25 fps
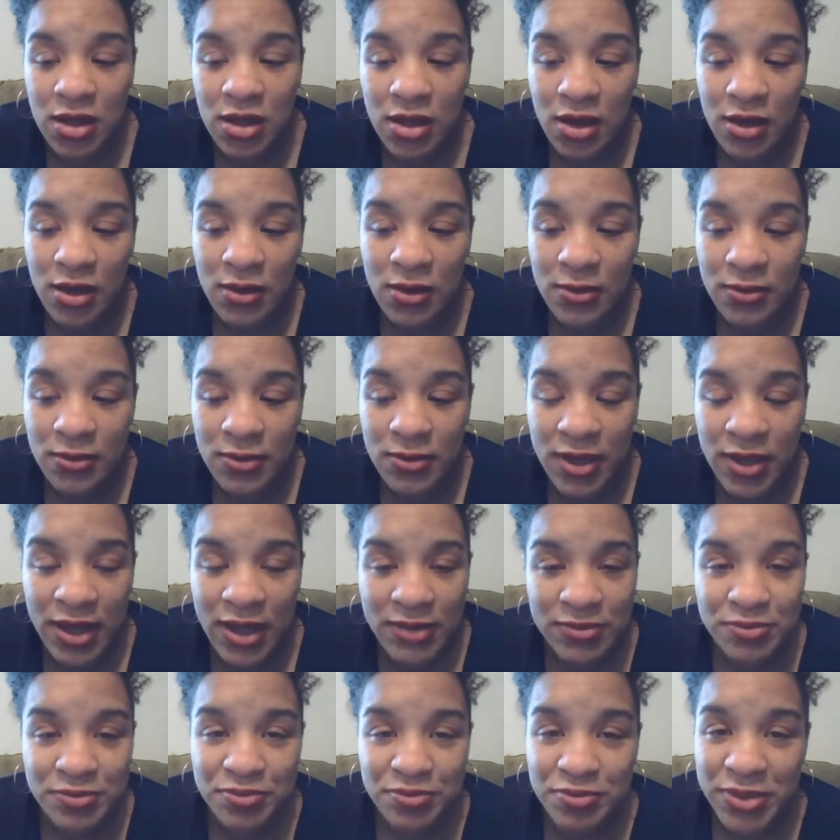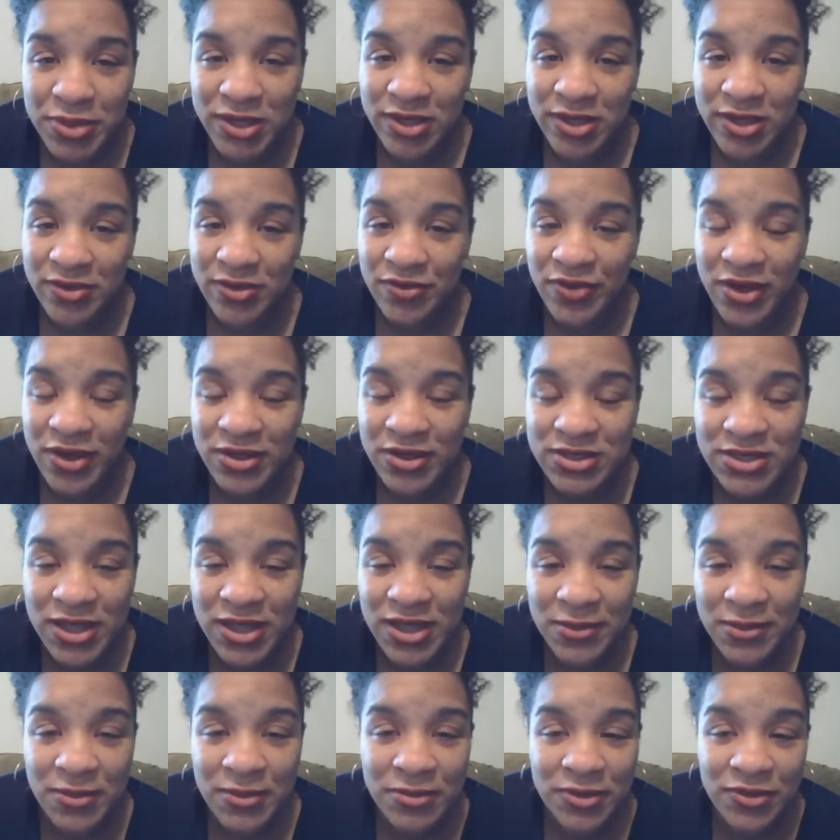I've been in false
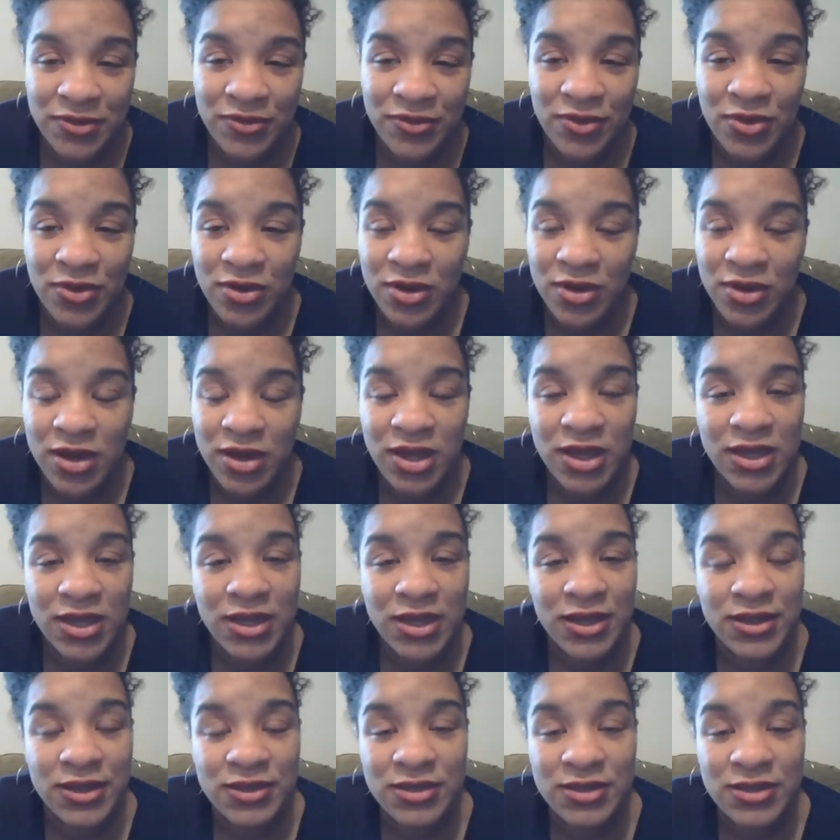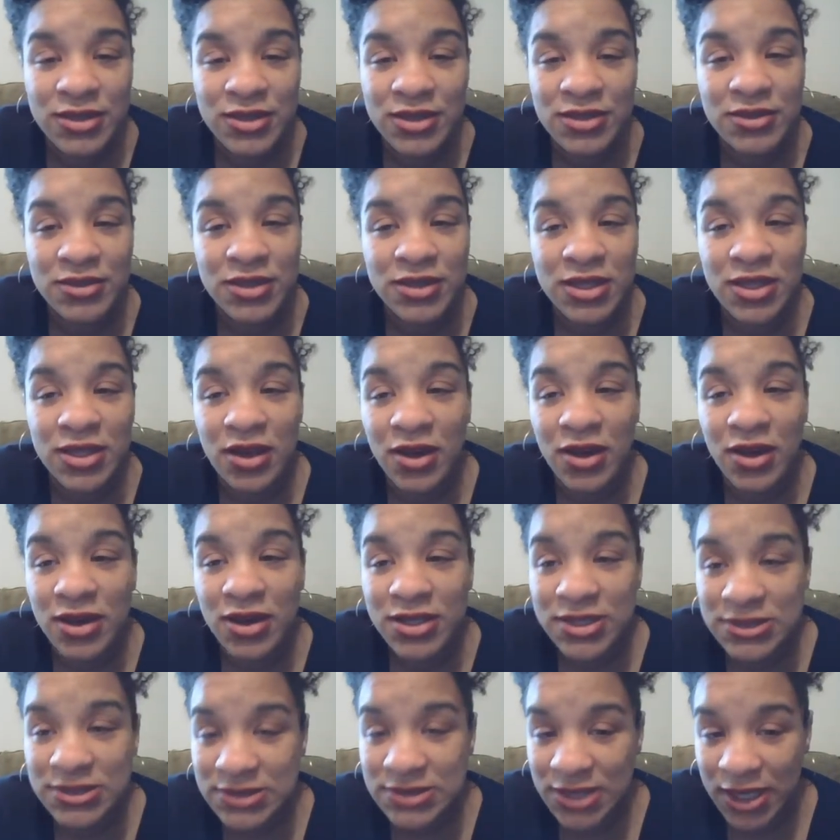labor before, and you get all
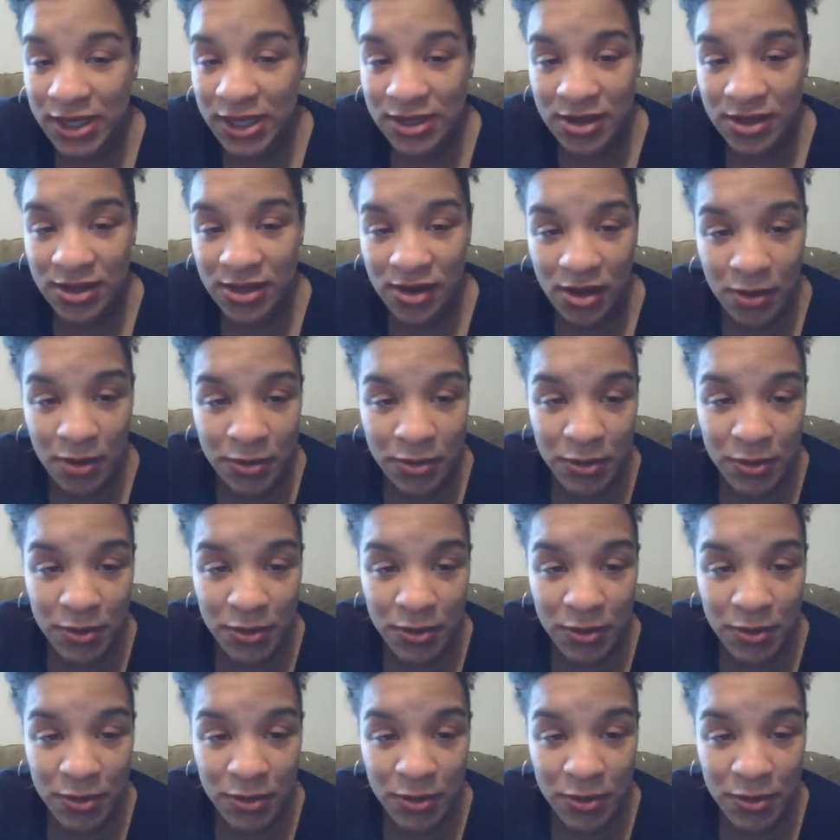excited, all